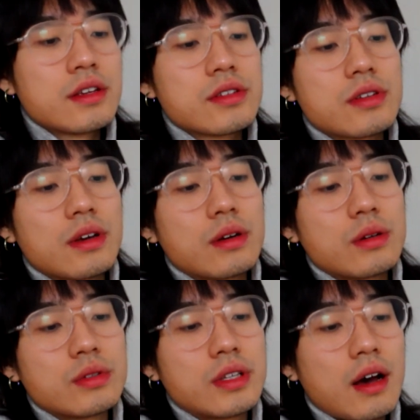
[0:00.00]

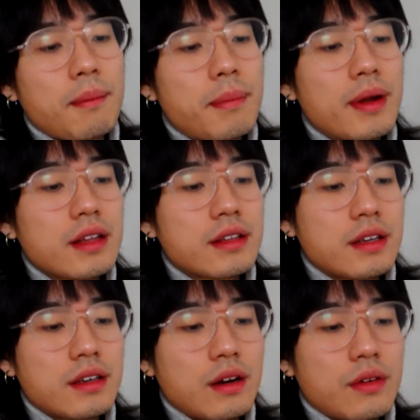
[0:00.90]
So the
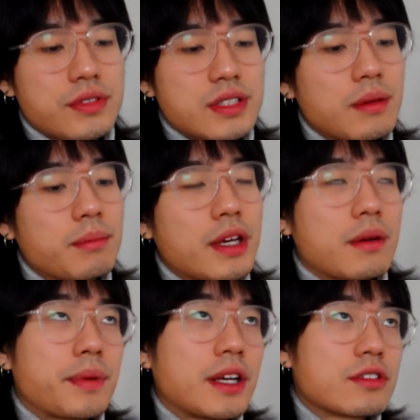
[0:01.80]
ability of seeing
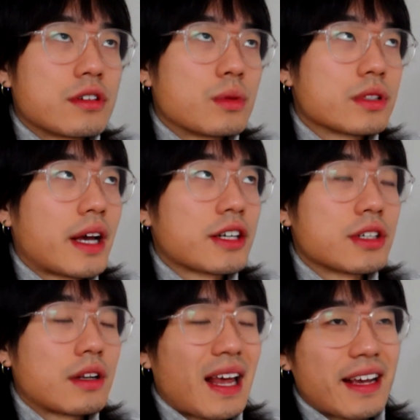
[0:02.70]
bigger picture was
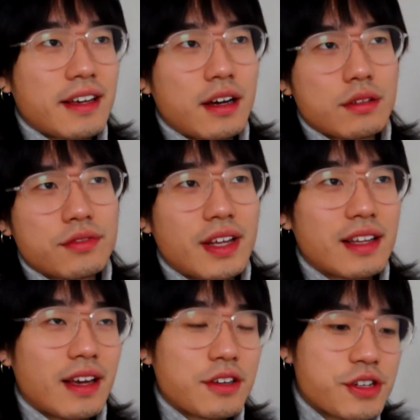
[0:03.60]
actually lacking out of
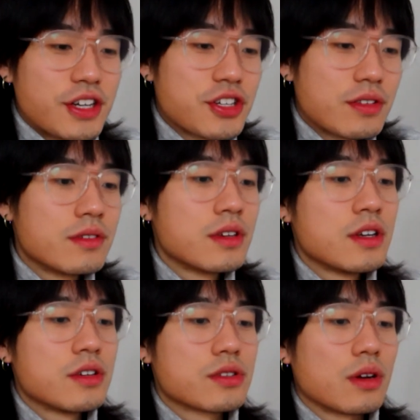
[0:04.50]
that education.
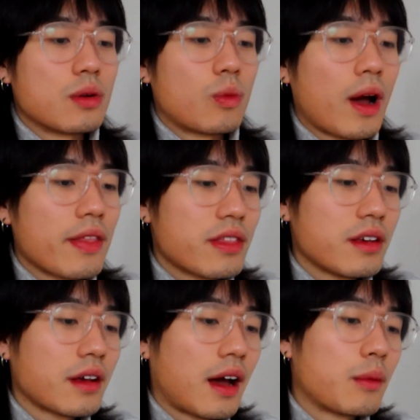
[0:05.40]
So one
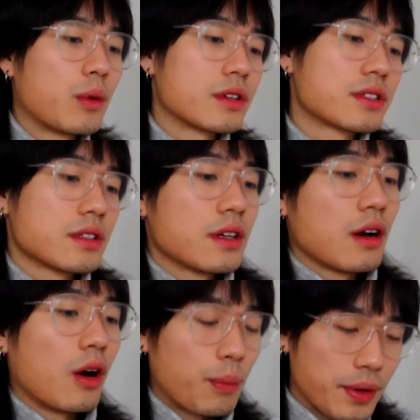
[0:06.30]
thing I was
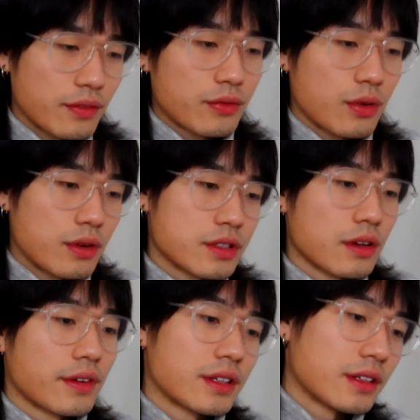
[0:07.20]
hoping for
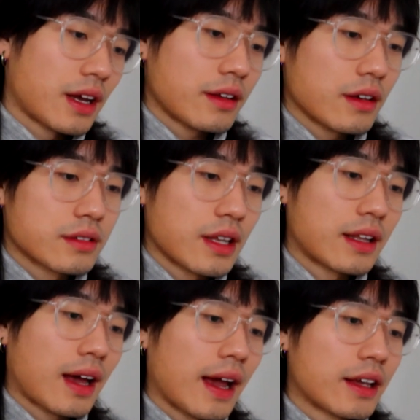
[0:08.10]
service design is
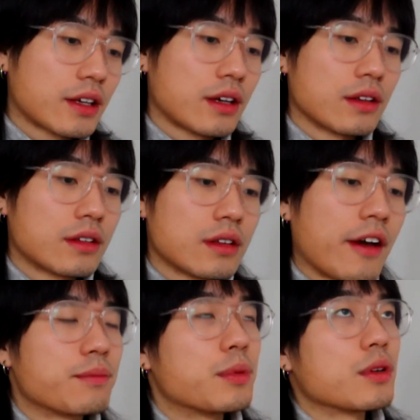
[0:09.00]
that I could
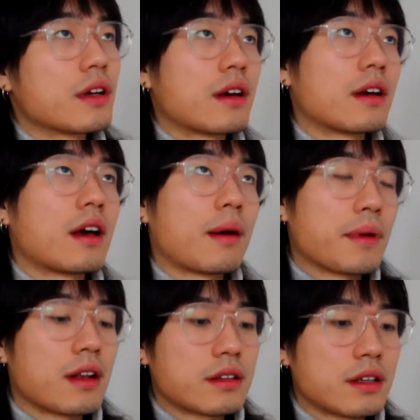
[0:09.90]
have built an
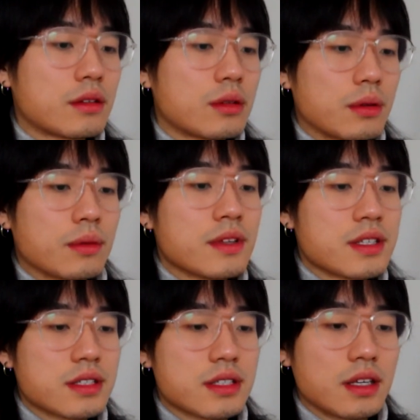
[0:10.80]
ability to
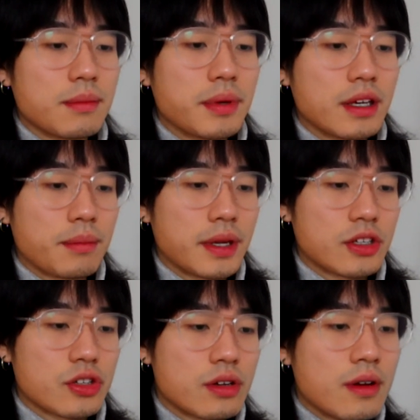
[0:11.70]
see bigger
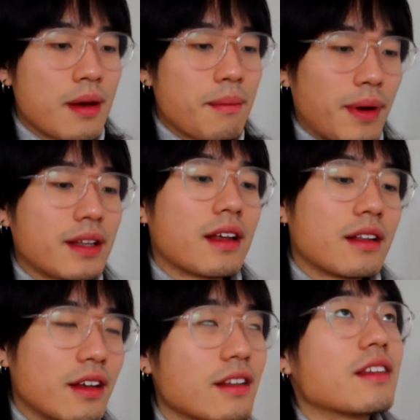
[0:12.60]
picture. But
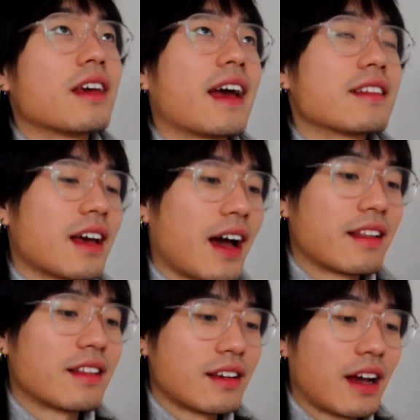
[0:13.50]
then in the end,
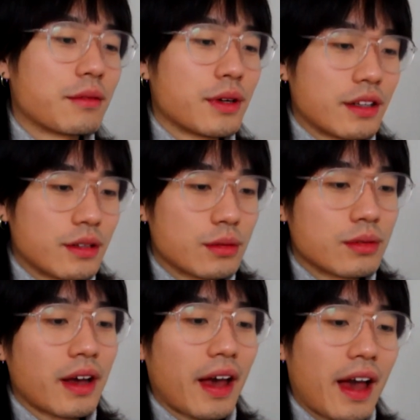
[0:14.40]
I think I really do
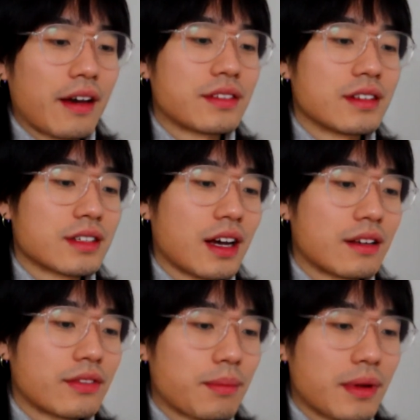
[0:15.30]
have this
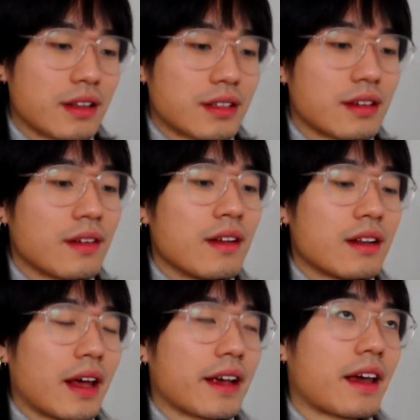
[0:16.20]
kind of ability.
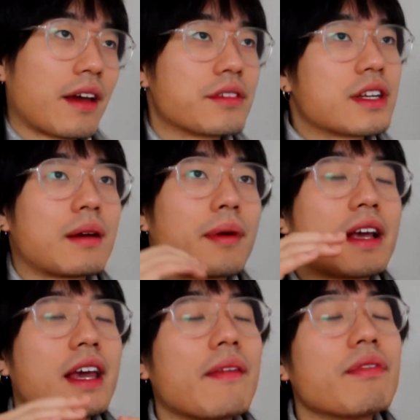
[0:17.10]
Like every time I
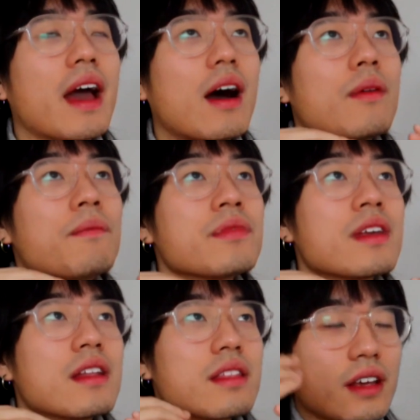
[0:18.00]
can now
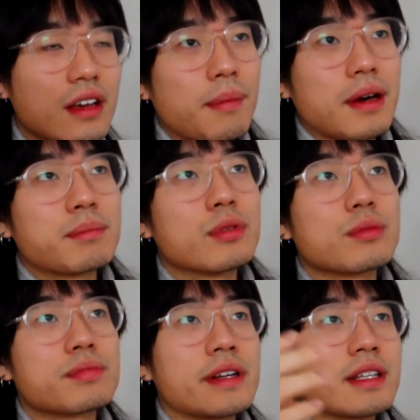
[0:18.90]
think about
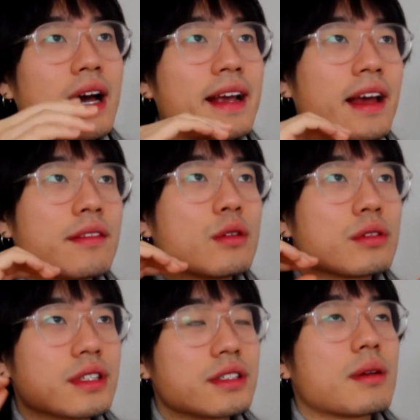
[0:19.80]
blueprint, I can do
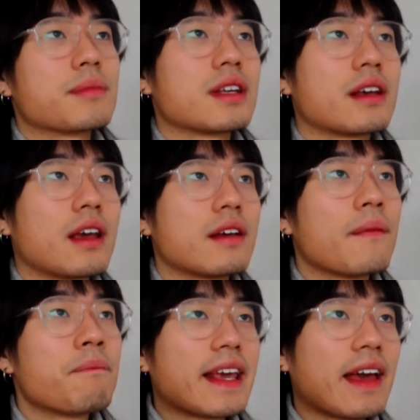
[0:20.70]
system thinking.
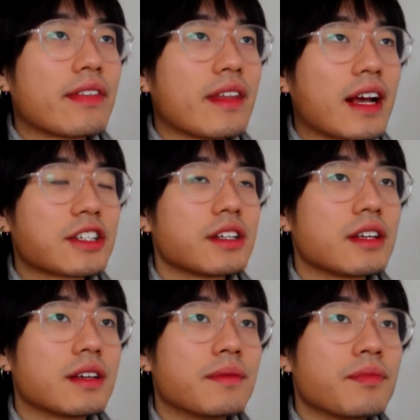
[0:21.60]
I can
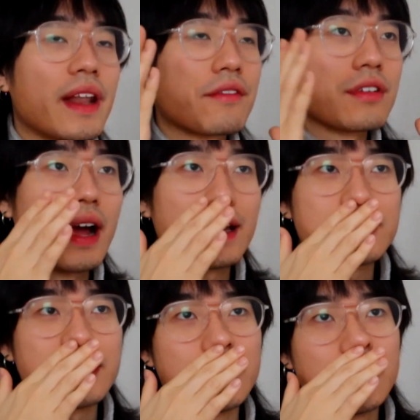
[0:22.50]
actually, whenever I
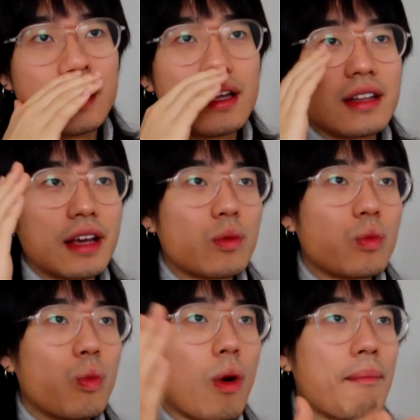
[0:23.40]
see like
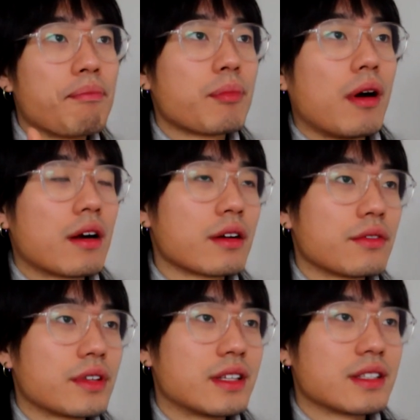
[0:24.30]
one part
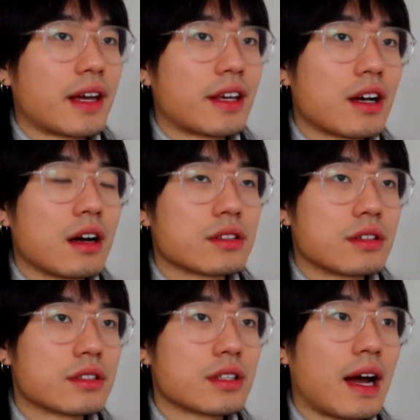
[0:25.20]
of a design
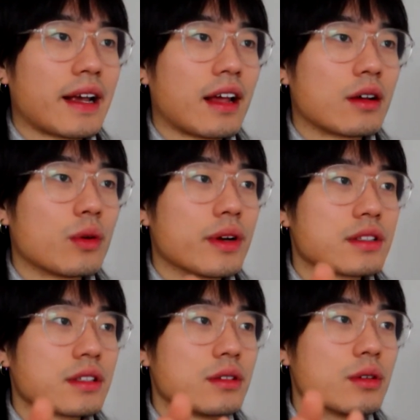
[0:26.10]
encounters, I can
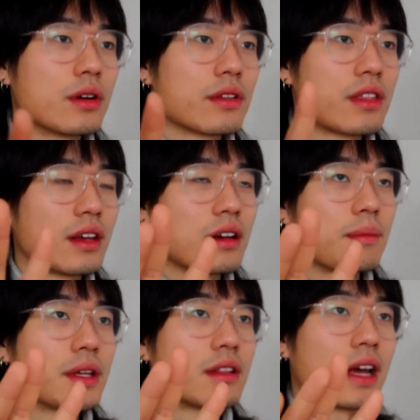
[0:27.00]
always, you know, think a
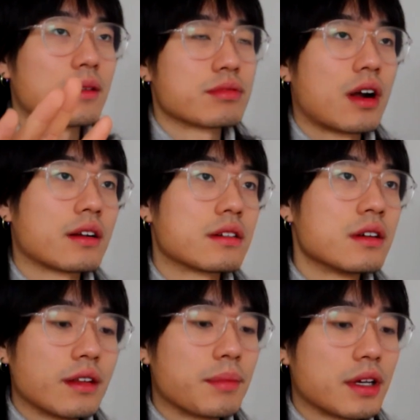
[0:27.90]
bit like broader
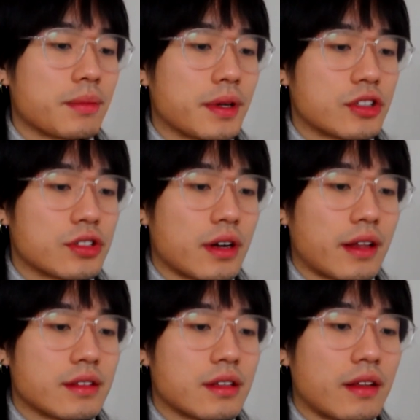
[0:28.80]
in a bigger picture.
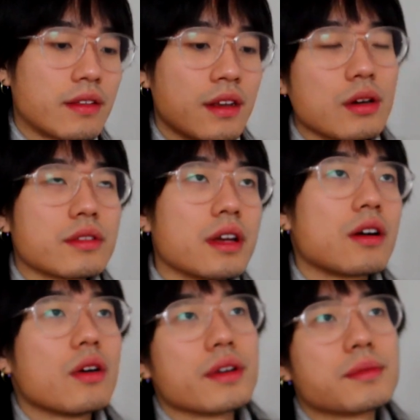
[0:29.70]
And then, you know, there
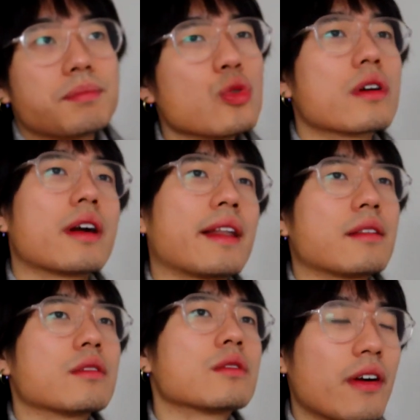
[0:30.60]
are always newer
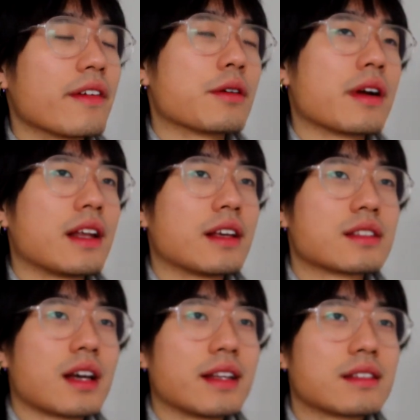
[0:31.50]
and very great
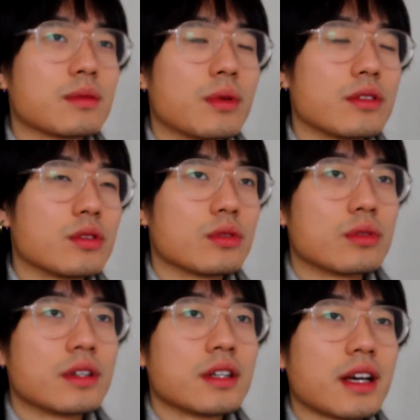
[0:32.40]
insights when
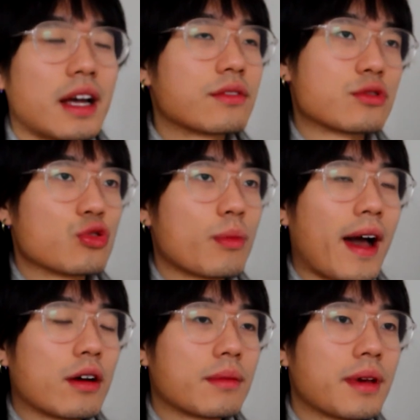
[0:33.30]
you kind of zoom
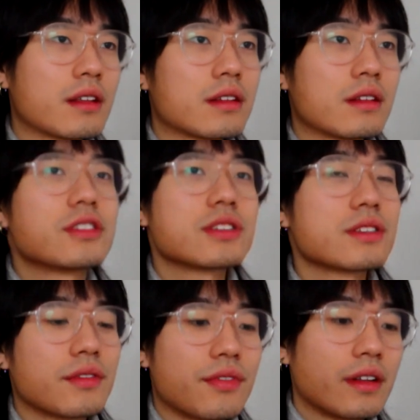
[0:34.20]
out a bit. It's
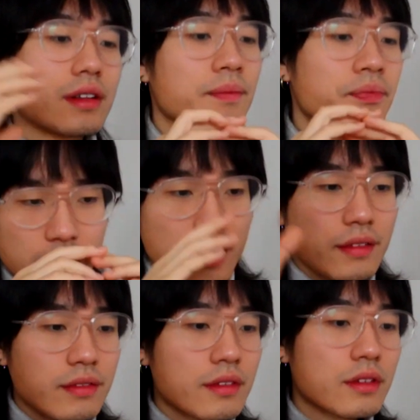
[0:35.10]
just different. And
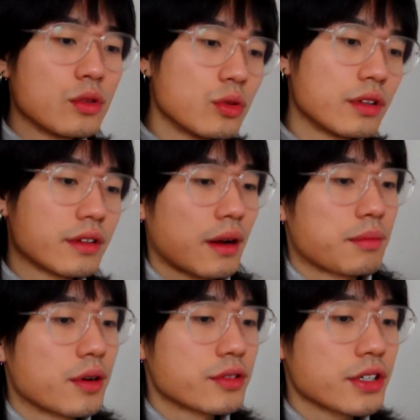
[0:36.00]
then new design
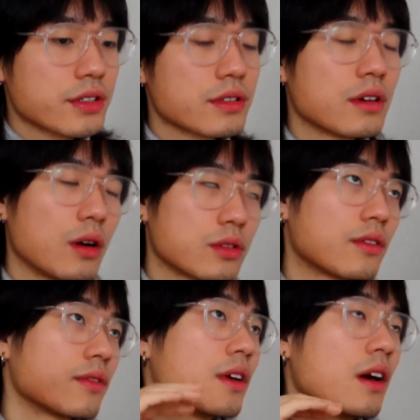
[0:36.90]
approaches,
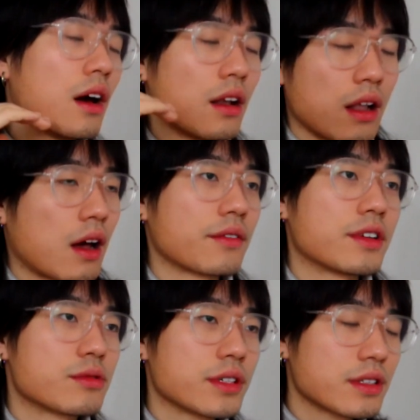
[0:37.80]
also a lot of
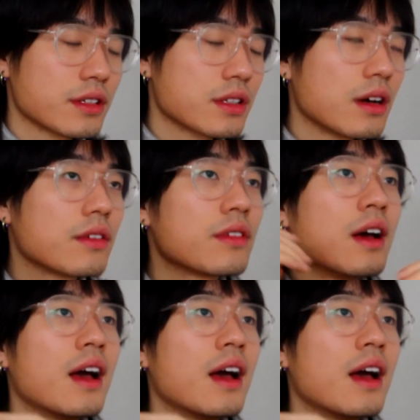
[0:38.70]
interesting stuff.